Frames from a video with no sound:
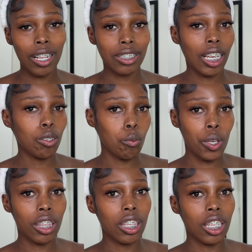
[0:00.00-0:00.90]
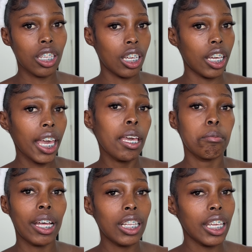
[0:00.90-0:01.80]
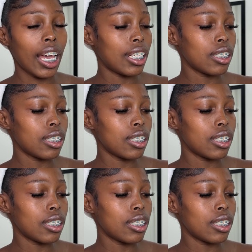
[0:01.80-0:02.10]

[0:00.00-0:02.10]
start with the Himalaya